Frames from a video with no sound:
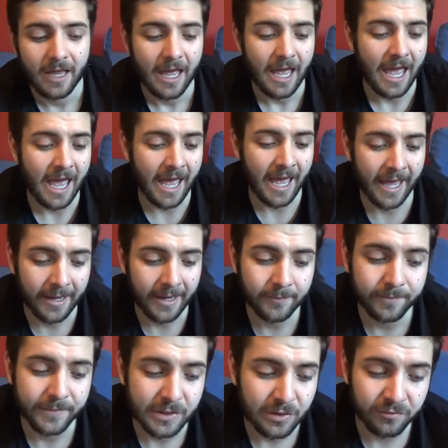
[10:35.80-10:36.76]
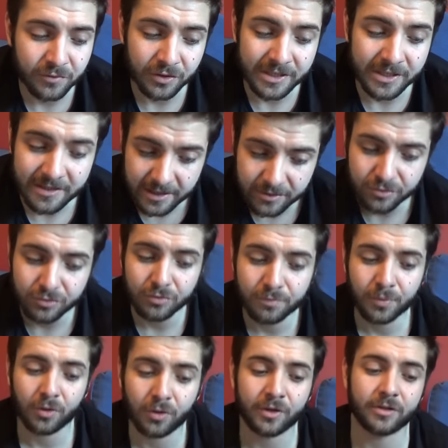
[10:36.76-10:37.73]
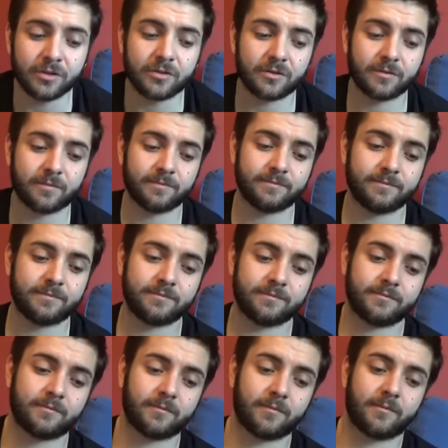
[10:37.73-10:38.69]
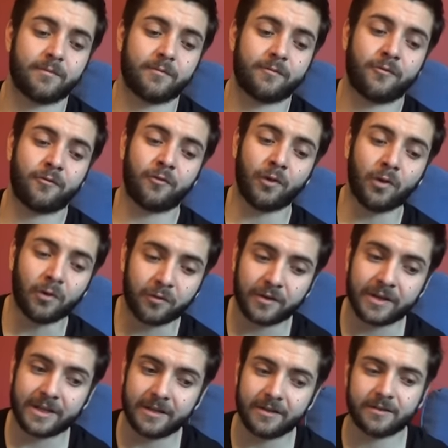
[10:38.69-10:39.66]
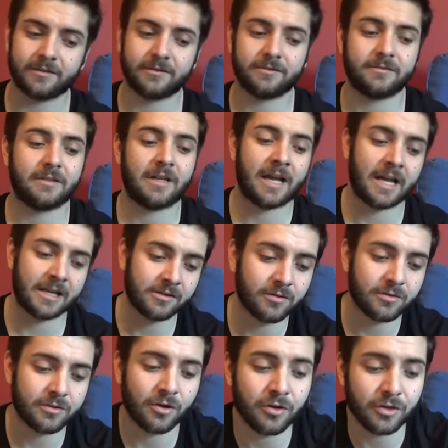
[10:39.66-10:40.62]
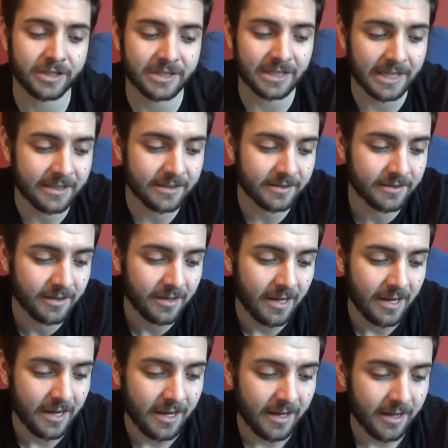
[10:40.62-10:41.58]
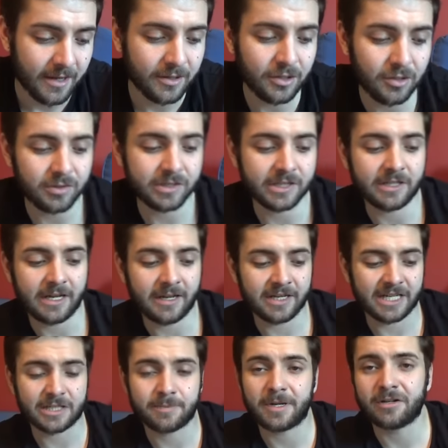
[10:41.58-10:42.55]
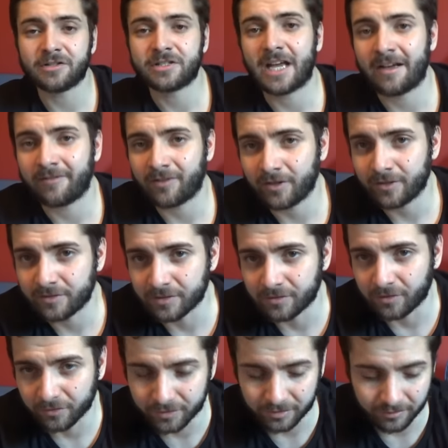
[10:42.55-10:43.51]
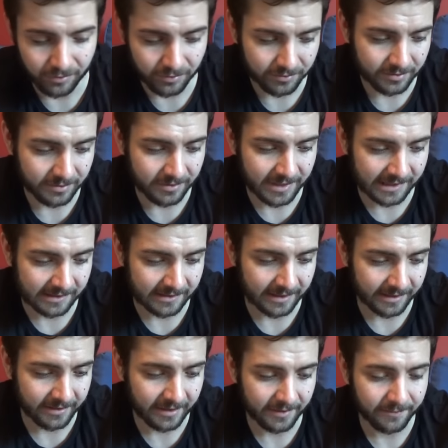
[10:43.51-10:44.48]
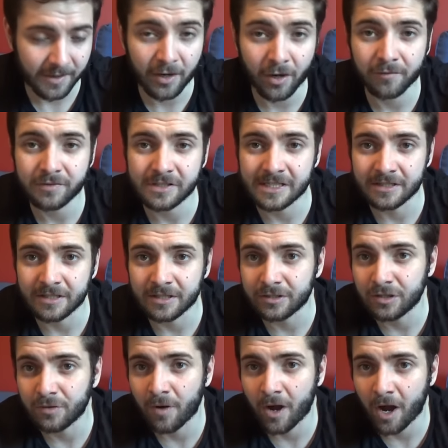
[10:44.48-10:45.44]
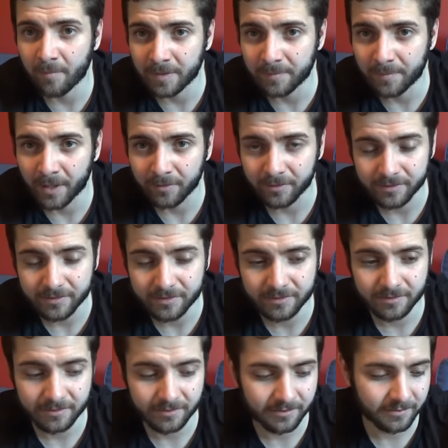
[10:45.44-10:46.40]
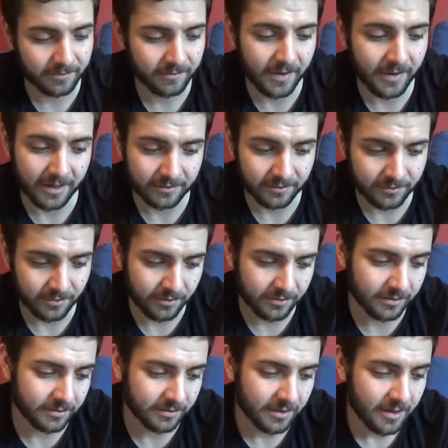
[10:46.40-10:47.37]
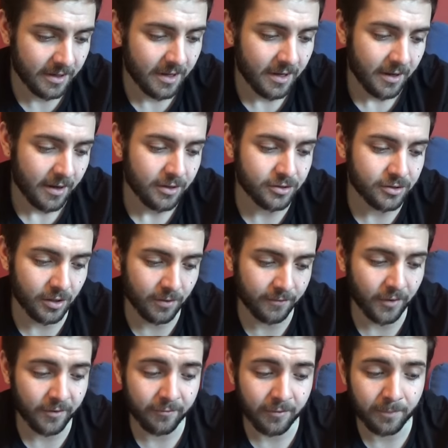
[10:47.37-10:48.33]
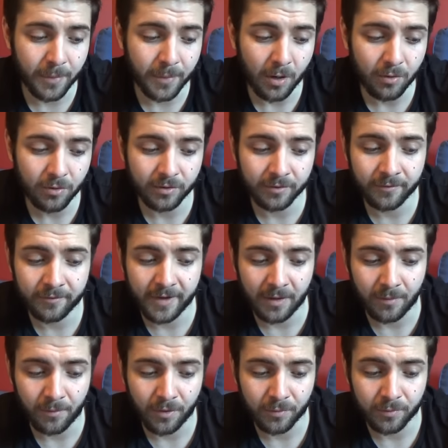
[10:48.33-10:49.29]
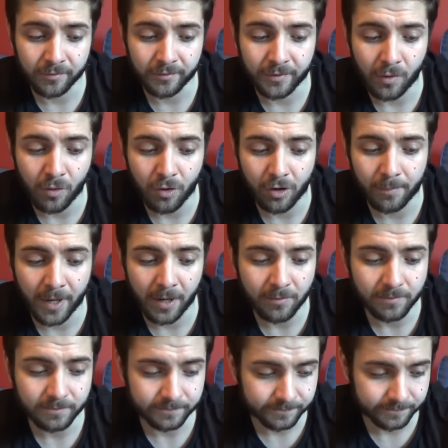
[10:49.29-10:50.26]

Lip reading: So I've done a 600 point fluffy Azog's Hunters list using experience that I've got using Hunter Orcs and things like that, and obviously the new army bonus for Azog's Hunters. So I've gone for Bolg on Felwarg with an Orc Bow.